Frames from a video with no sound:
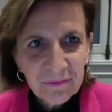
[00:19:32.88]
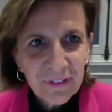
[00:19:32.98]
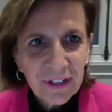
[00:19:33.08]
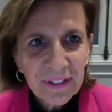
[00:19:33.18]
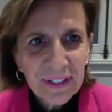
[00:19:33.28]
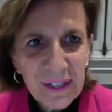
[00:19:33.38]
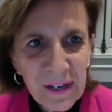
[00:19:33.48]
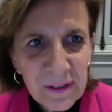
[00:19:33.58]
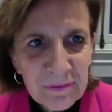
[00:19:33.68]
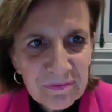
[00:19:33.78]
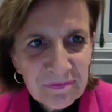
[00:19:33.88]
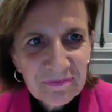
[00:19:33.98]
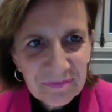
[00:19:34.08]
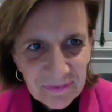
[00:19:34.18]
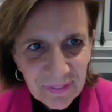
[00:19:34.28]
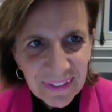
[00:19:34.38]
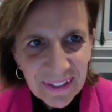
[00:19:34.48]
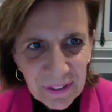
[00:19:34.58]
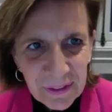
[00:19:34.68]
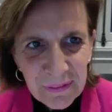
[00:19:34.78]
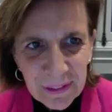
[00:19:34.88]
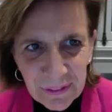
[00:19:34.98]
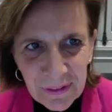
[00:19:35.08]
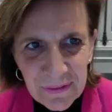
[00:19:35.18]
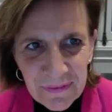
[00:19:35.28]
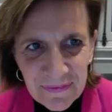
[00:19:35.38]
very clear. Thank you, Margot.